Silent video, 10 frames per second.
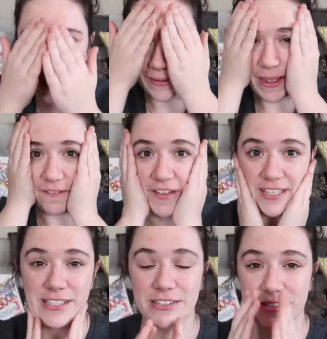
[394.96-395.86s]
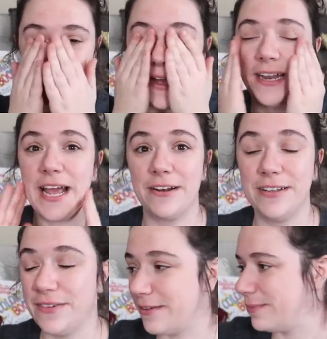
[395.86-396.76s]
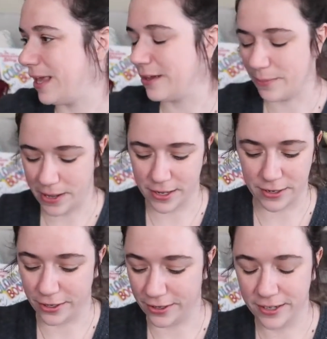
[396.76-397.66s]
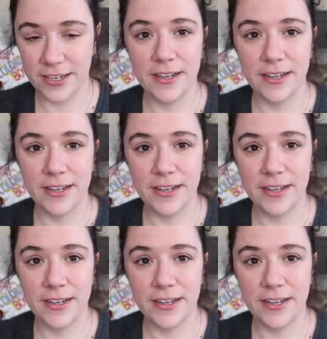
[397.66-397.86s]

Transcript: like, my face looks fine. I don't even have makeup on or